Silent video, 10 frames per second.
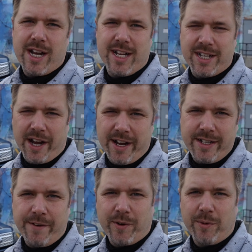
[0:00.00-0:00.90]
not a ton
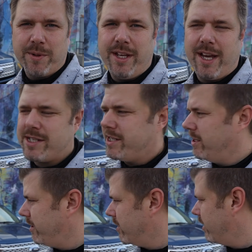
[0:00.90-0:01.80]
different with the
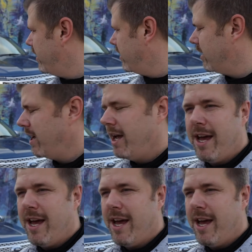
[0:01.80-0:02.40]
exterior here.